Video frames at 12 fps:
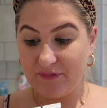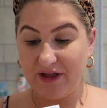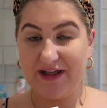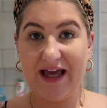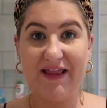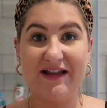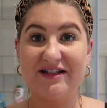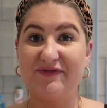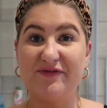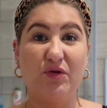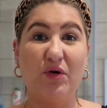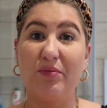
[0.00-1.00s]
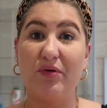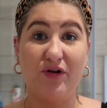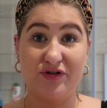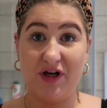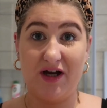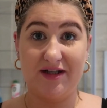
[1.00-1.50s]
yeah, there's fewer
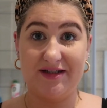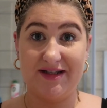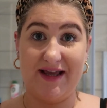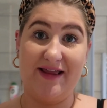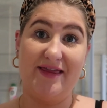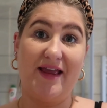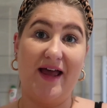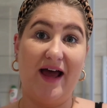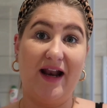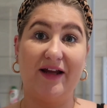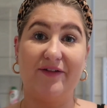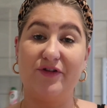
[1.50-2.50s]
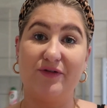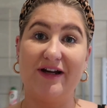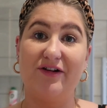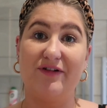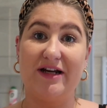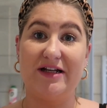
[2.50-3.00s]
products in there, like fewer
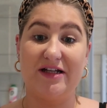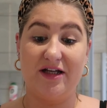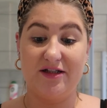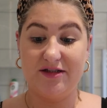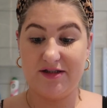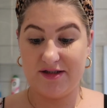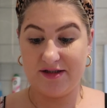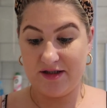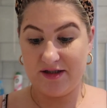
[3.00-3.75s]
ingredients.